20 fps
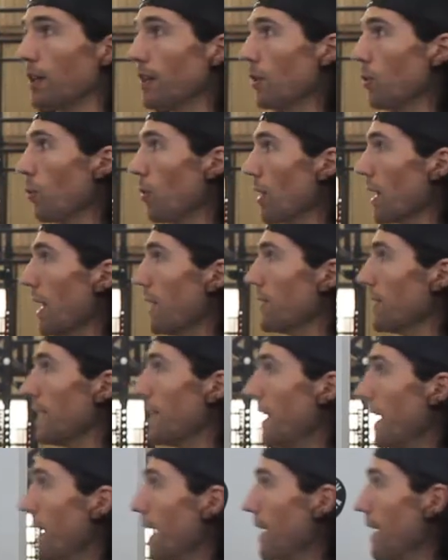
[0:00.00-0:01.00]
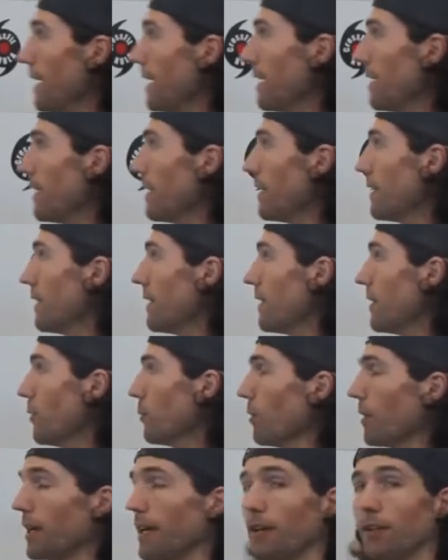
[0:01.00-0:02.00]
The workout today,
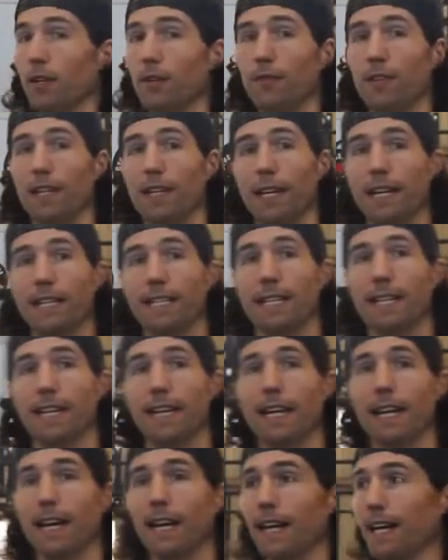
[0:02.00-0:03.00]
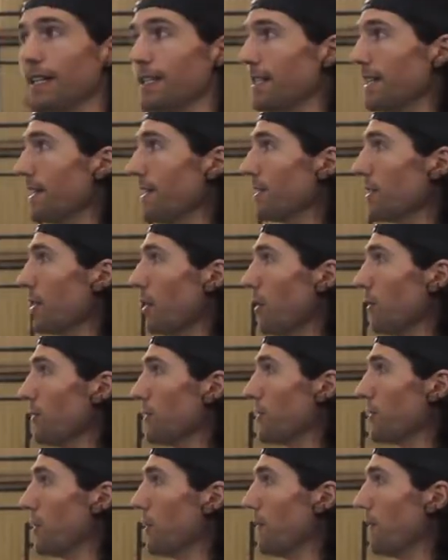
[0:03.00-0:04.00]
the workout of the day today guys is called
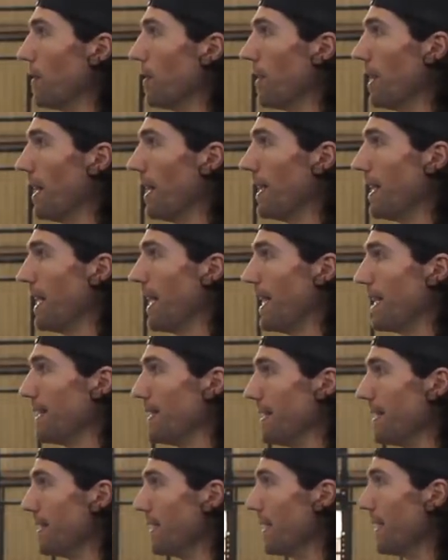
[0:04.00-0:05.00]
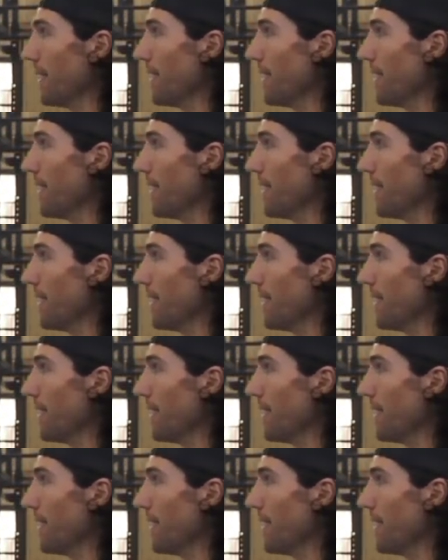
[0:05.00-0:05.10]
Surfer on Acid.